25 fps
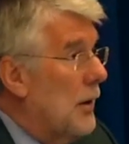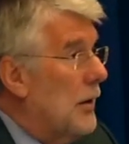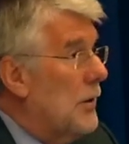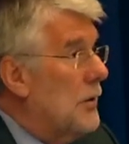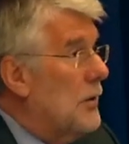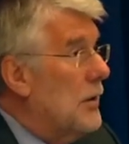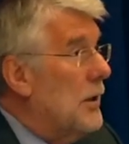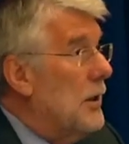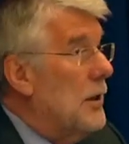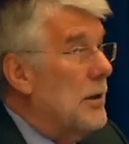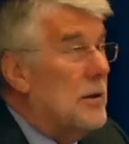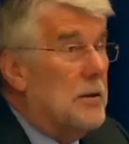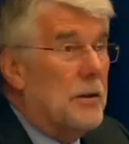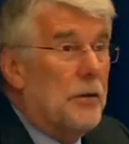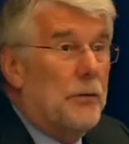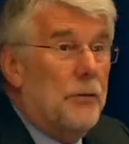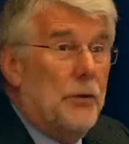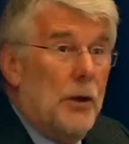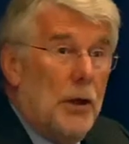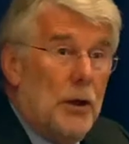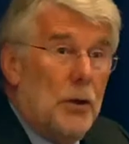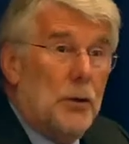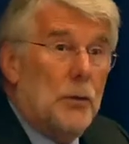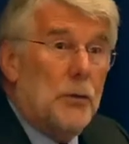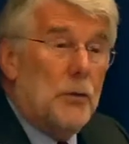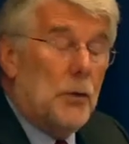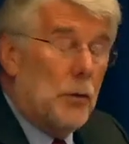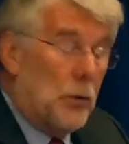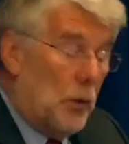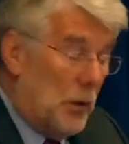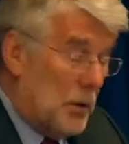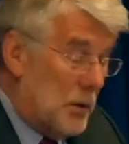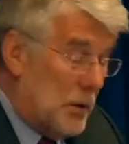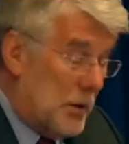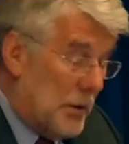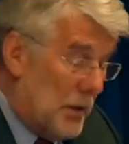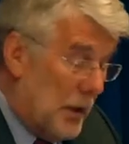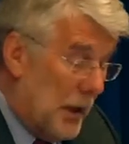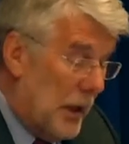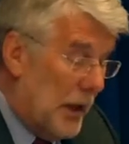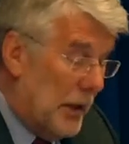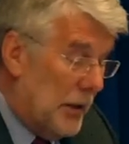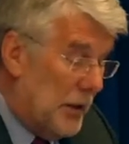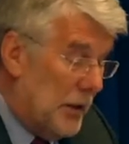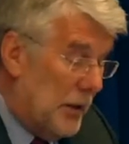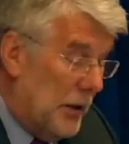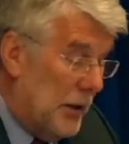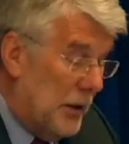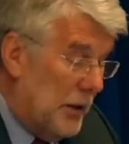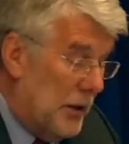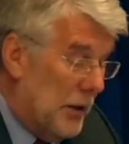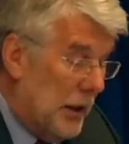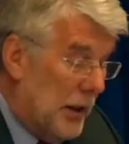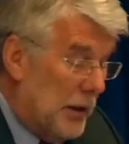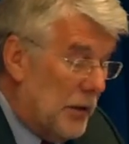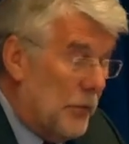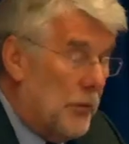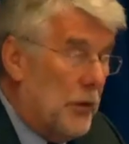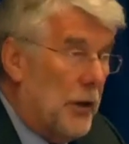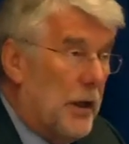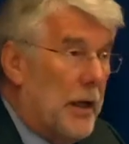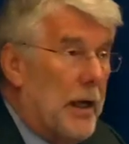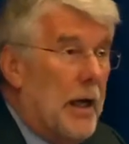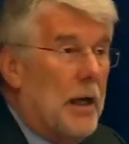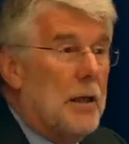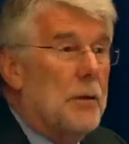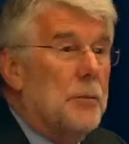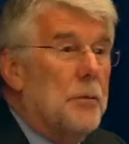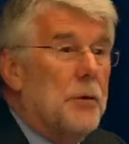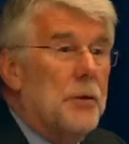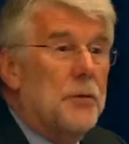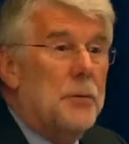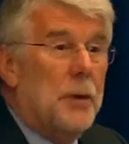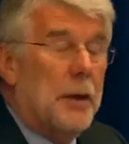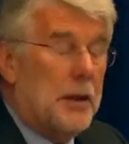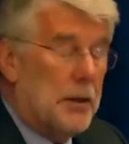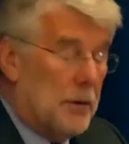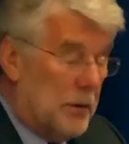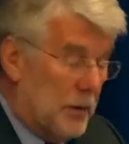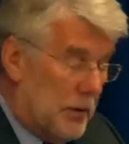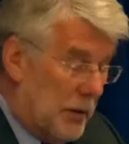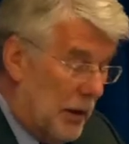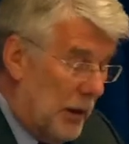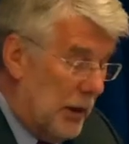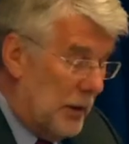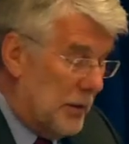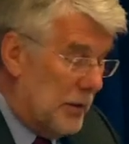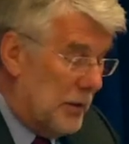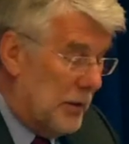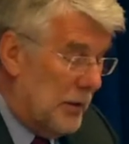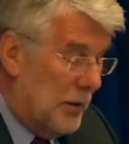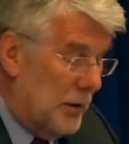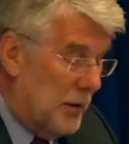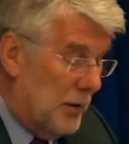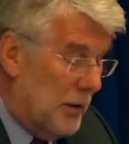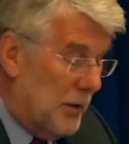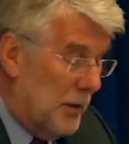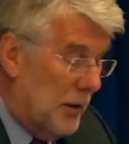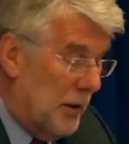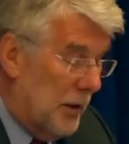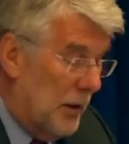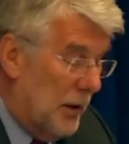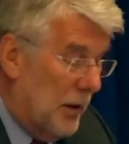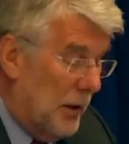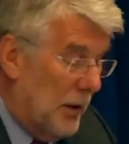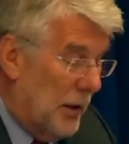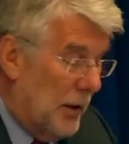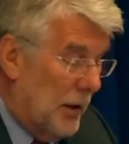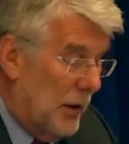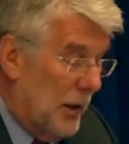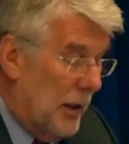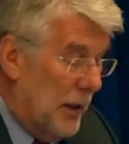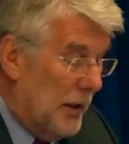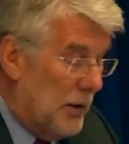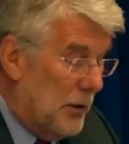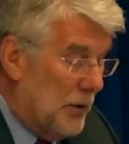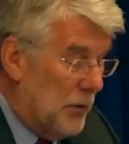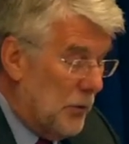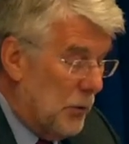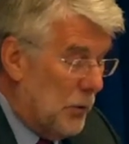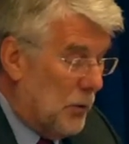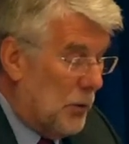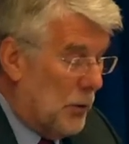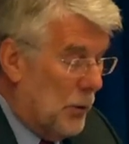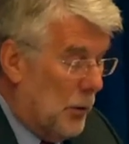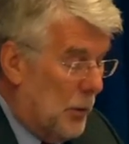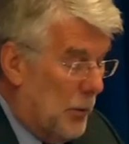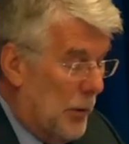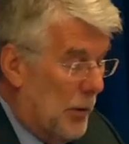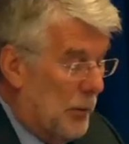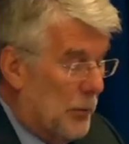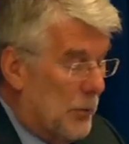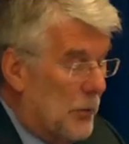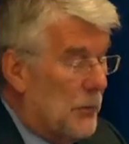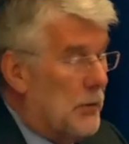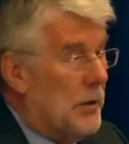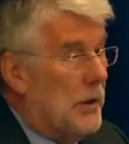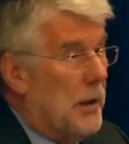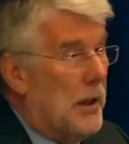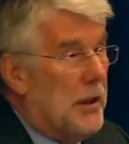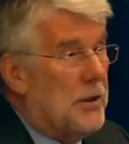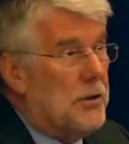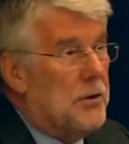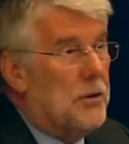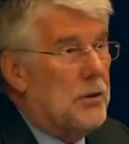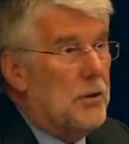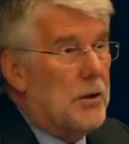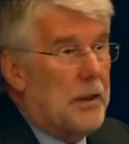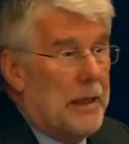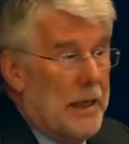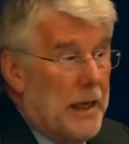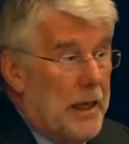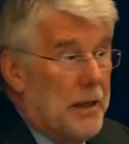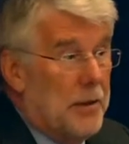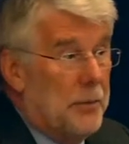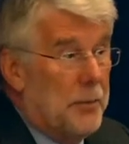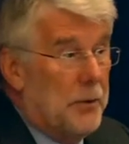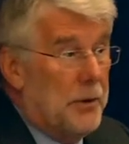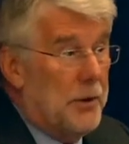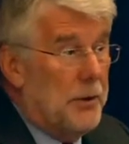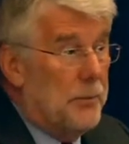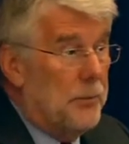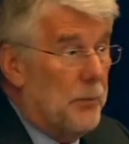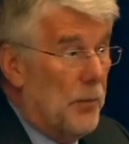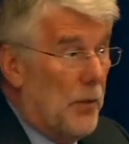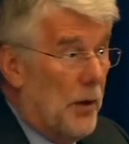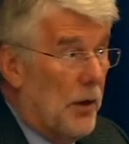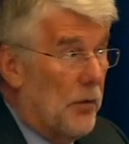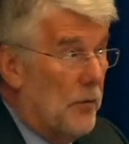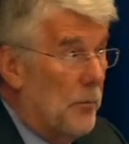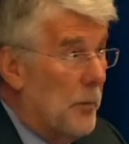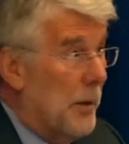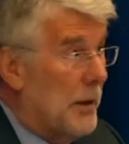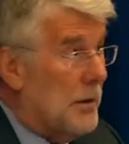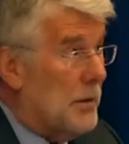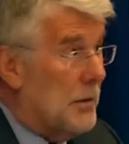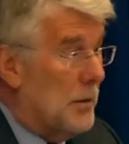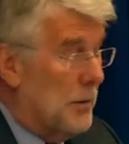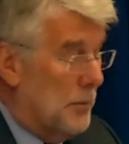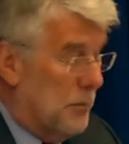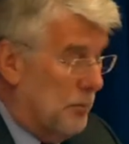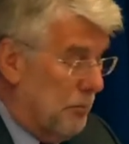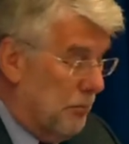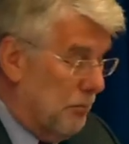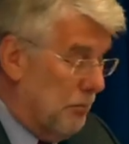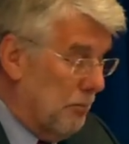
She's a Fellow of the Royal Society and of the Academy of Medical Sciences and is also a member of the National Academy of Medicine.